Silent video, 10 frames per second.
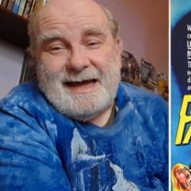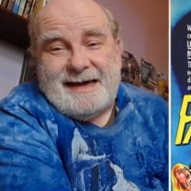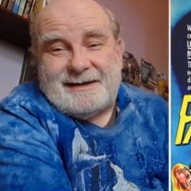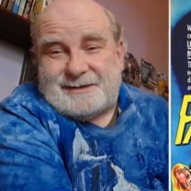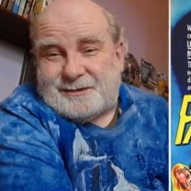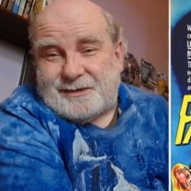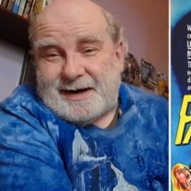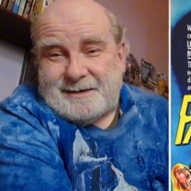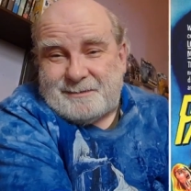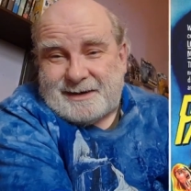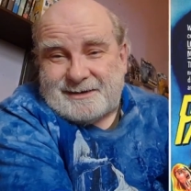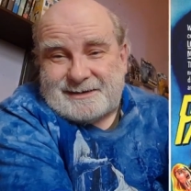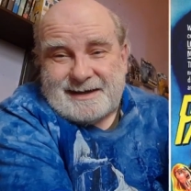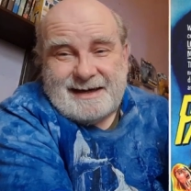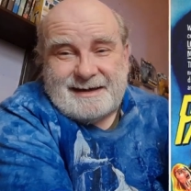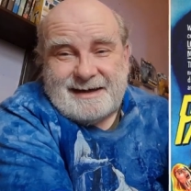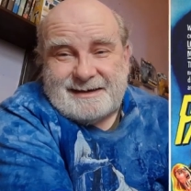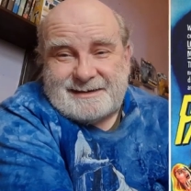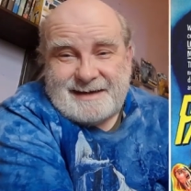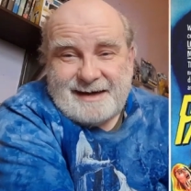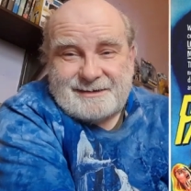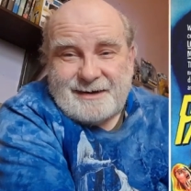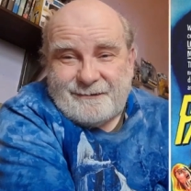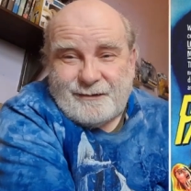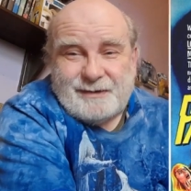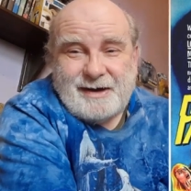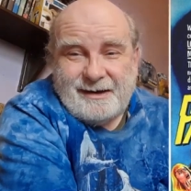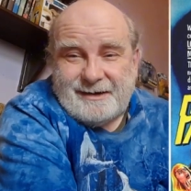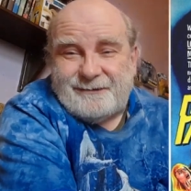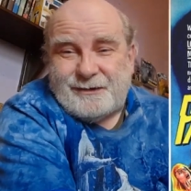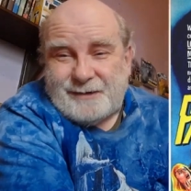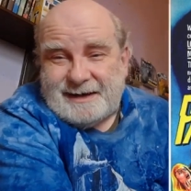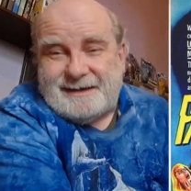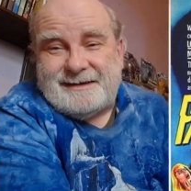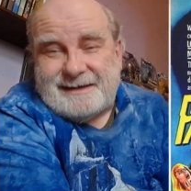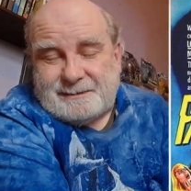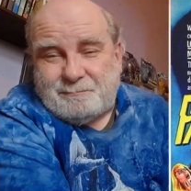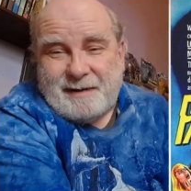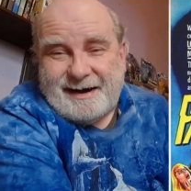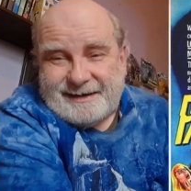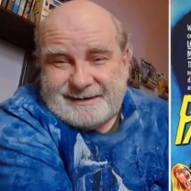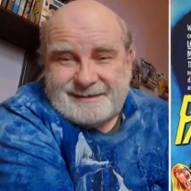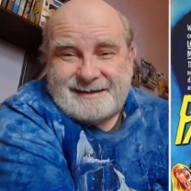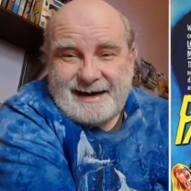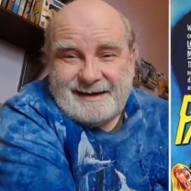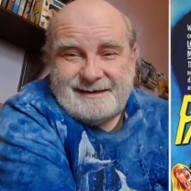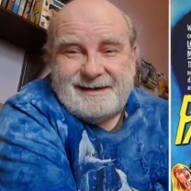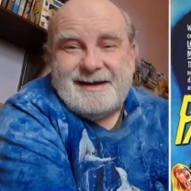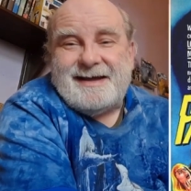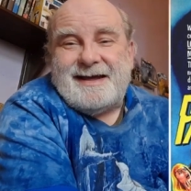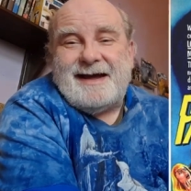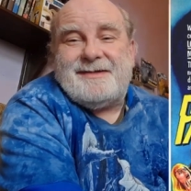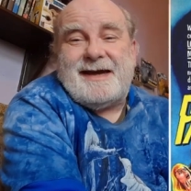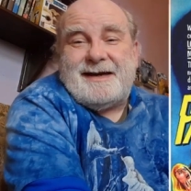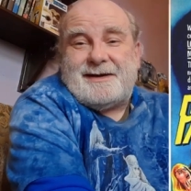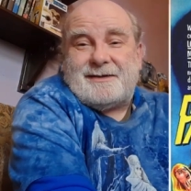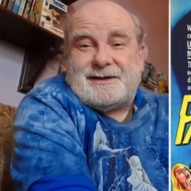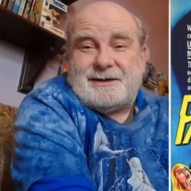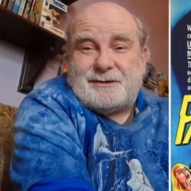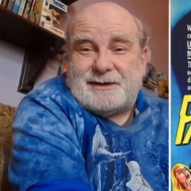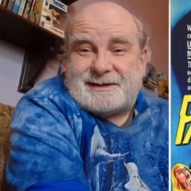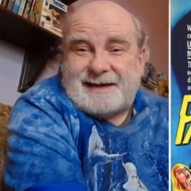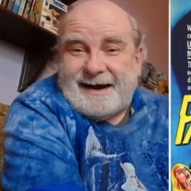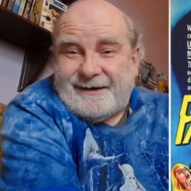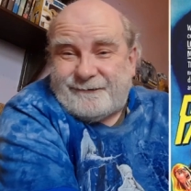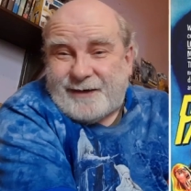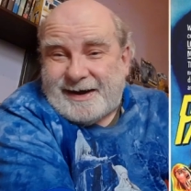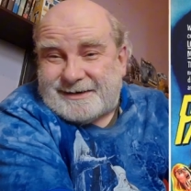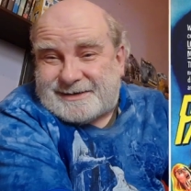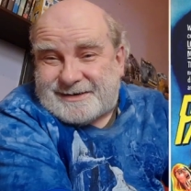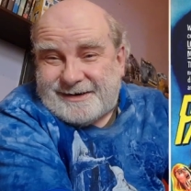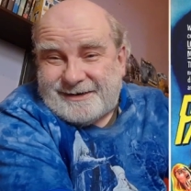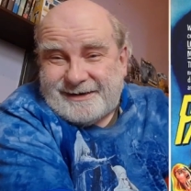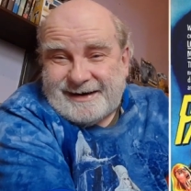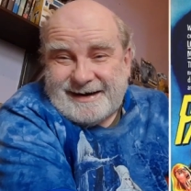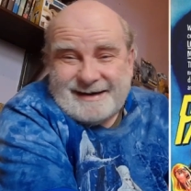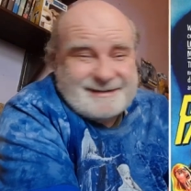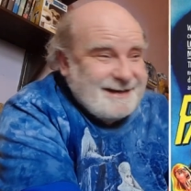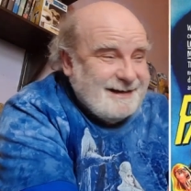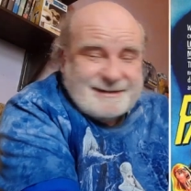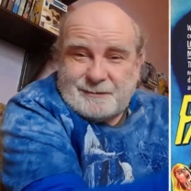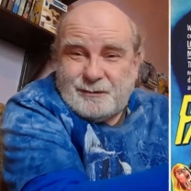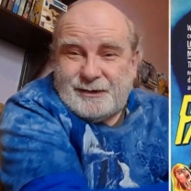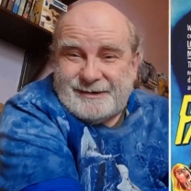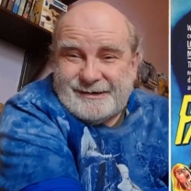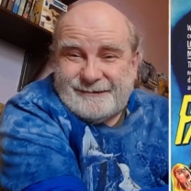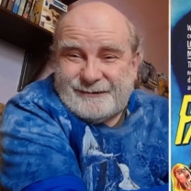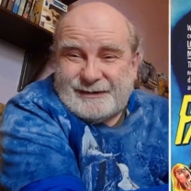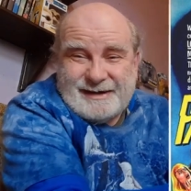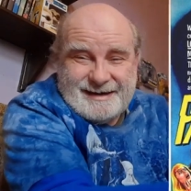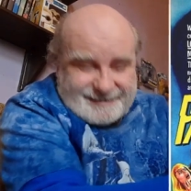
It's great because it starts off with Oliver Reed in this biker gang, and then it goes into a sci-fi story. It's wonderful.